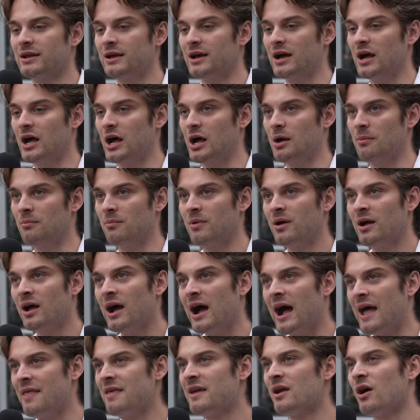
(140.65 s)
I
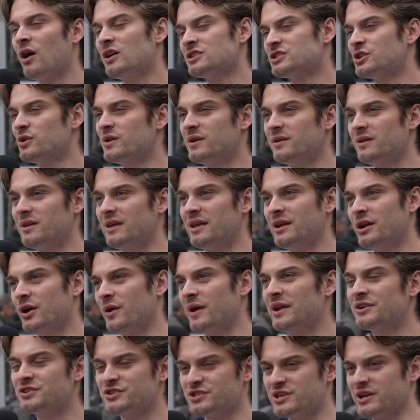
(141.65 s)
think also, you know,
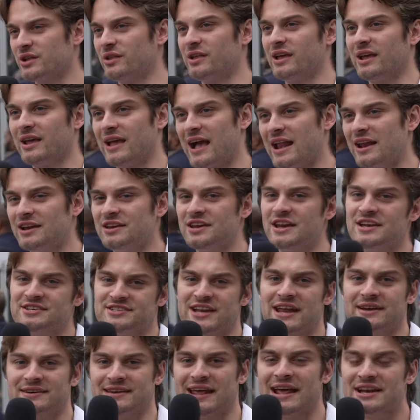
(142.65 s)
interestingly, kind of
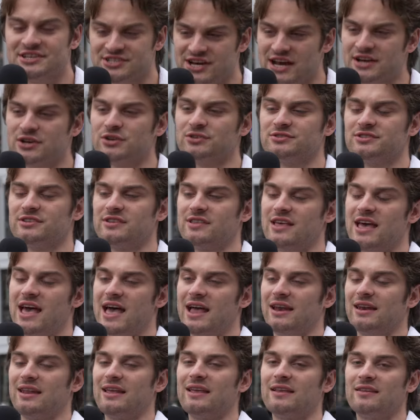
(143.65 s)
tangential to
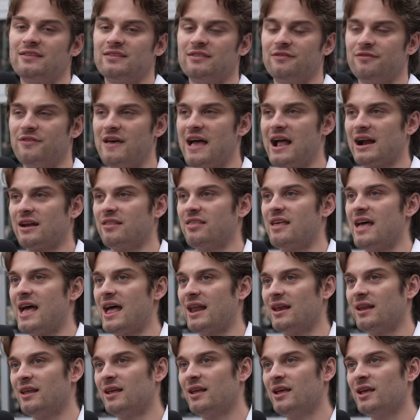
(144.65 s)
that is the fact
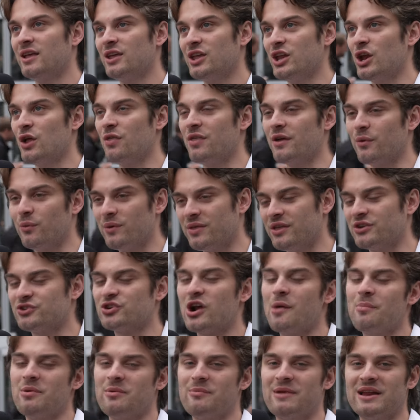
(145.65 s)
that, you know, that with the
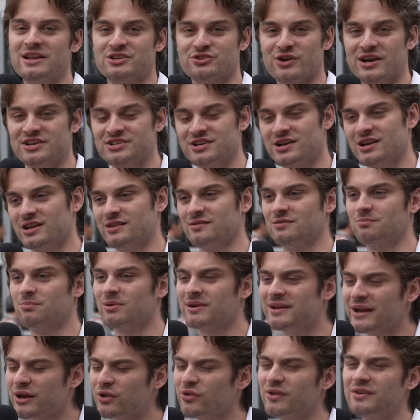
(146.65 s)
Trump administration,
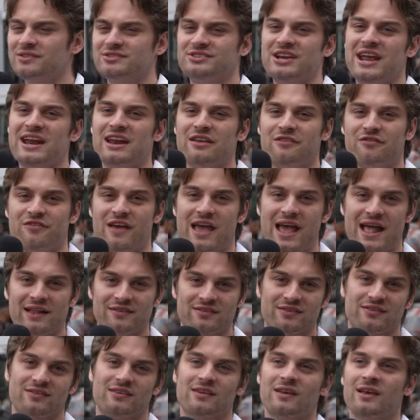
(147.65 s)
particularly J.D.
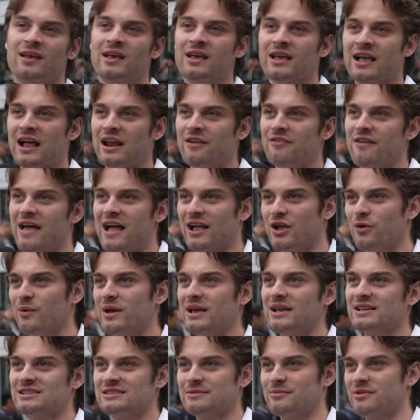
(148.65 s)
Vance, kind of
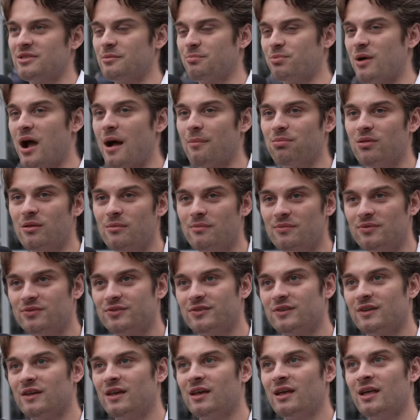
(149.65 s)
echoing some of the
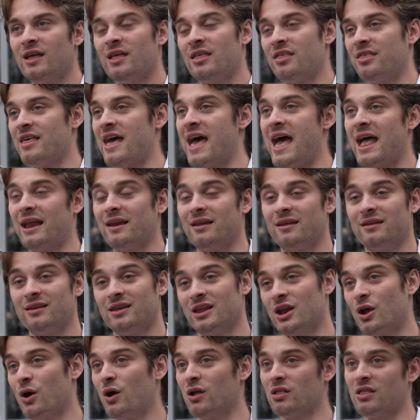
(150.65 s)
problems that,
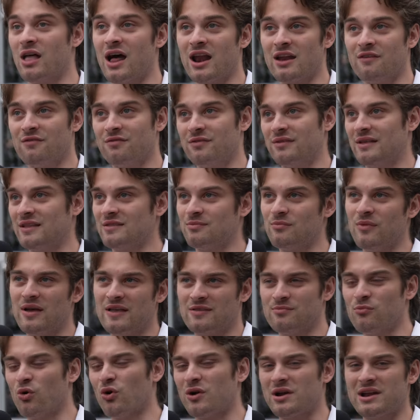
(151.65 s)
you know, a lot of
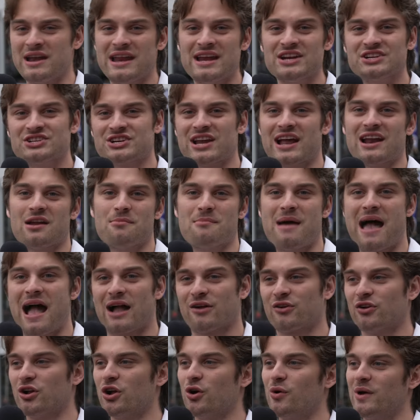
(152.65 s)
it's more niche kind of
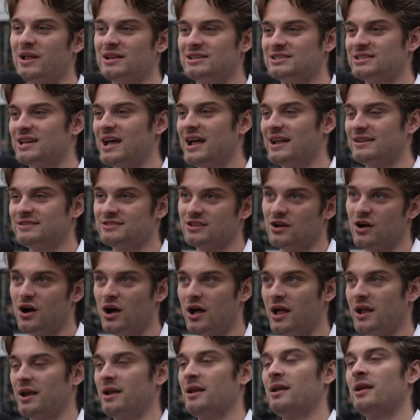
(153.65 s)
macro insights
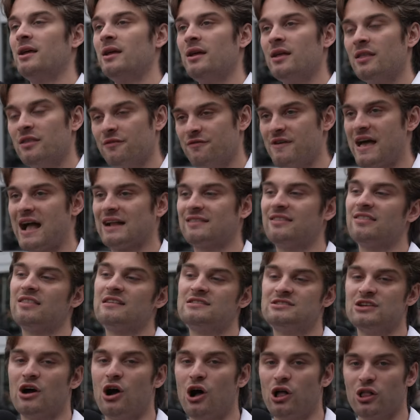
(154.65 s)
on the fact that the
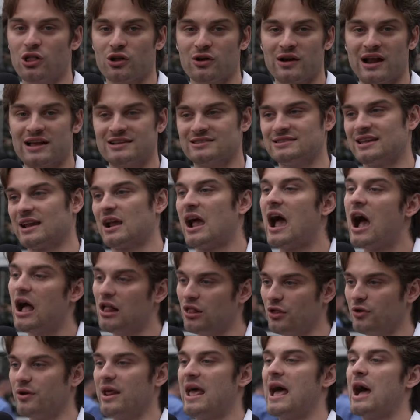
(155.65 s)
dollar has like
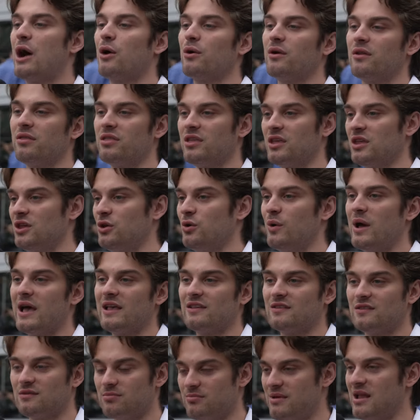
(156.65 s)
hollowed out the
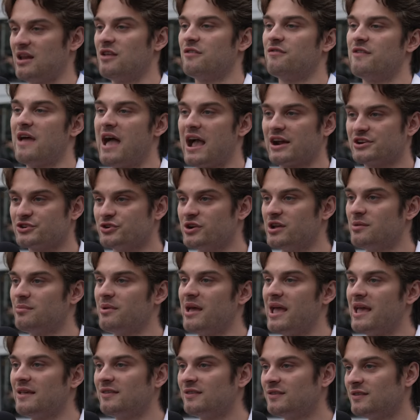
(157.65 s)
U.S. manufacturing
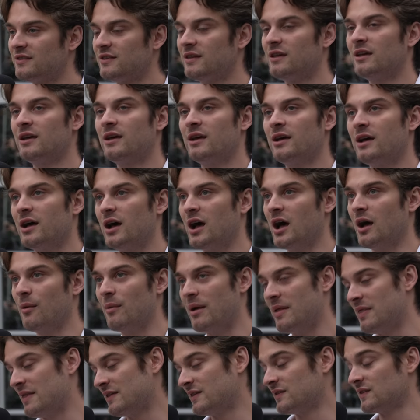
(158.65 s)
base.
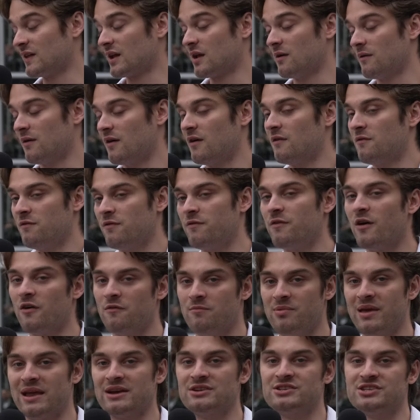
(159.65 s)
And this is like a
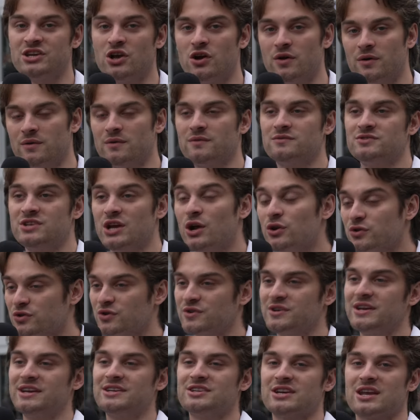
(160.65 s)
big
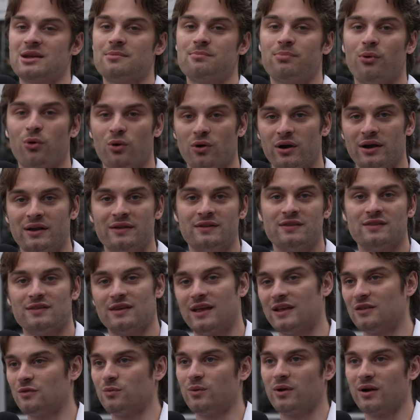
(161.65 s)
geostrategic importance
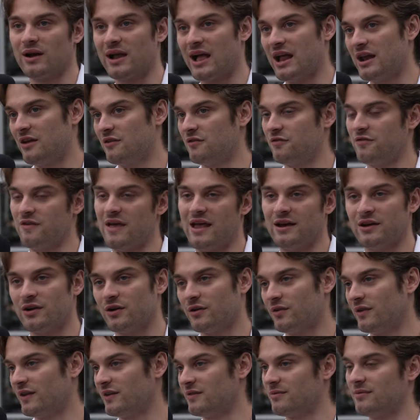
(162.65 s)
as we're kind of
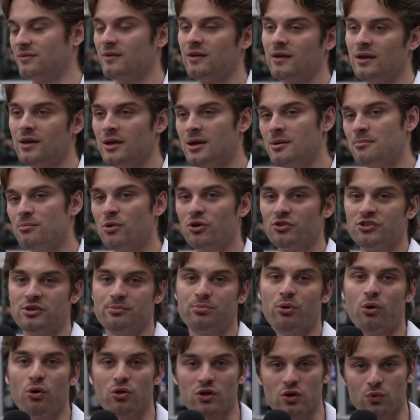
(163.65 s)
enter this
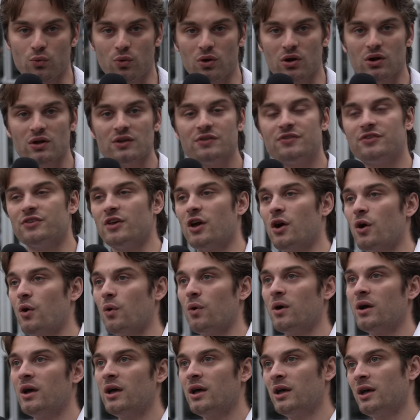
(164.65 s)
multipolar world.
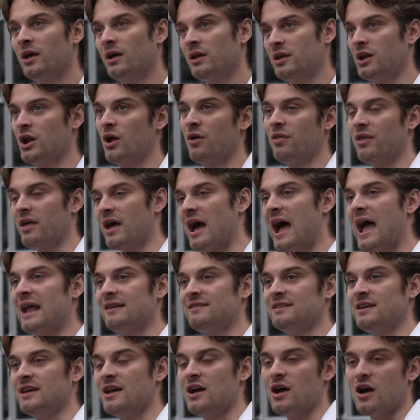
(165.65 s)
So, you know, the
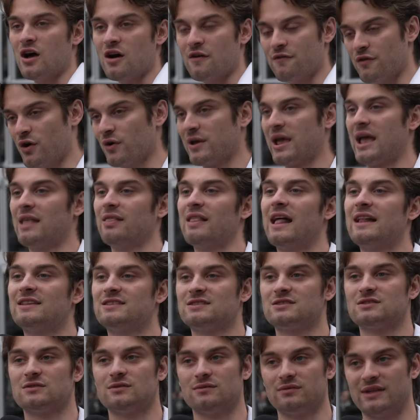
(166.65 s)
idea of, okay,
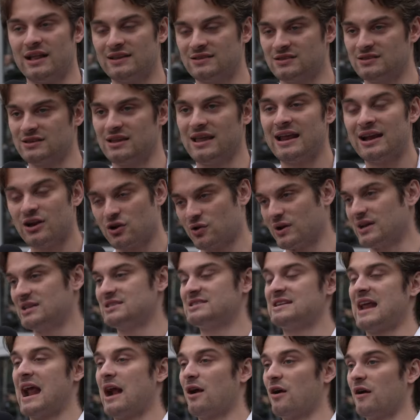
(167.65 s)
let's increase
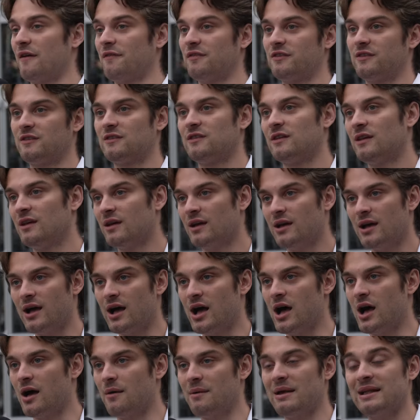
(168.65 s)
tariffs
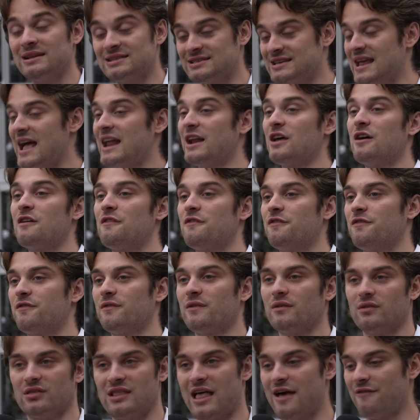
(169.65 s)
instead of
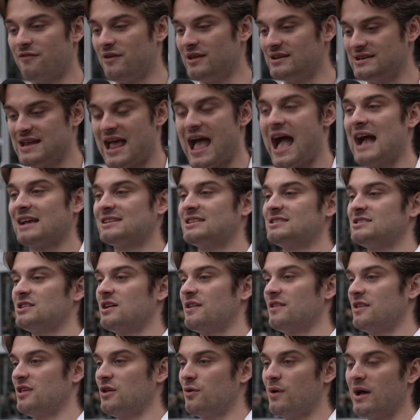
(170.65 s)
levy taxes
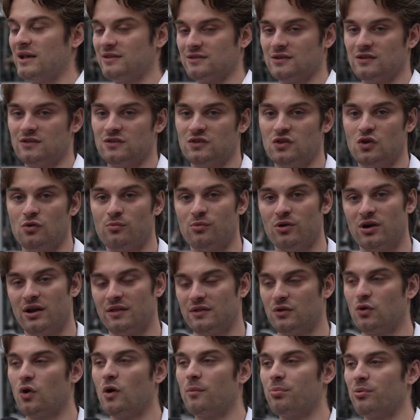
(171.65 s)
on the U.S. consumer
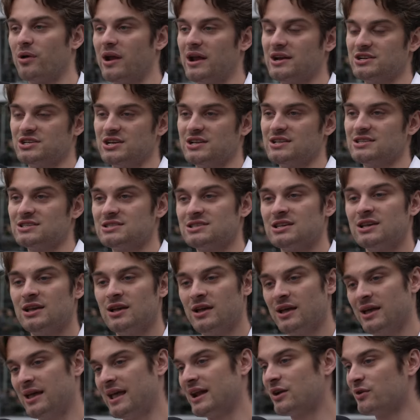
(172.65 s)
and corporations,
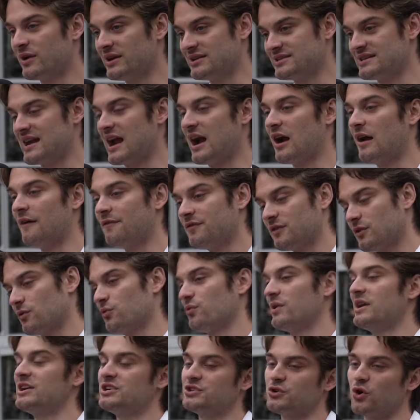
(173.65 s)
increase tariffs,
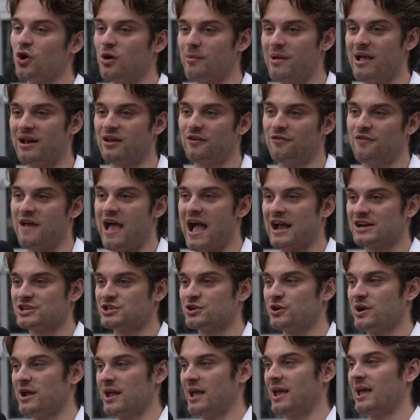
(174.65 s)
reshore
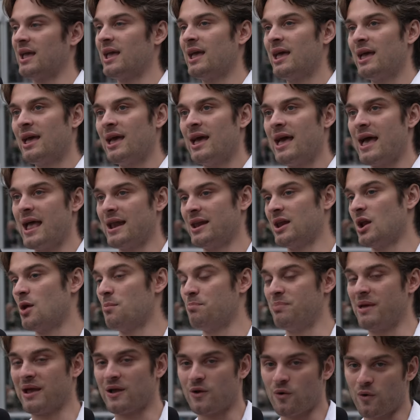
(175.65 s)
manufacturing, and, you know,
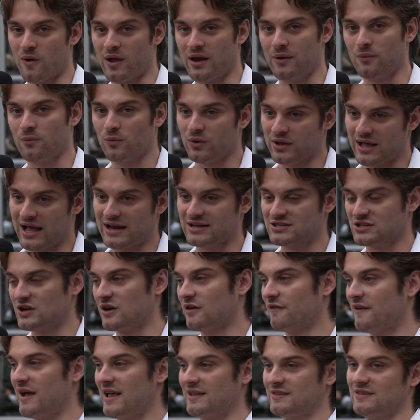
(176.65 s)
Bitcoin will kind of
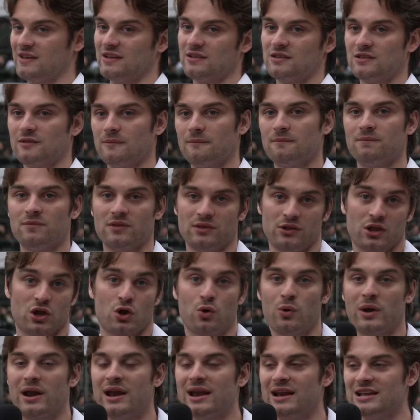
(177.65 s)
serve as this
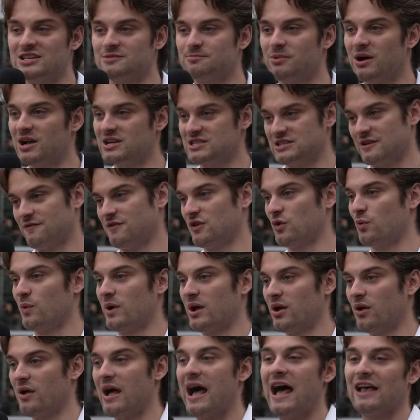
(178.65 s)
liquidity sponge, if you
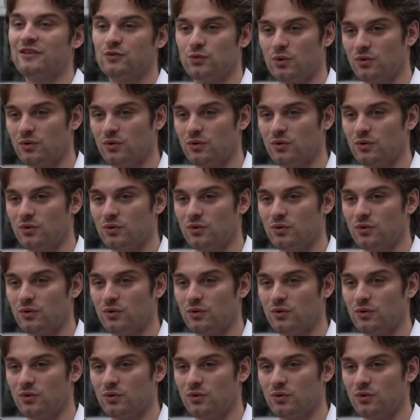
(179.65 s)
will, as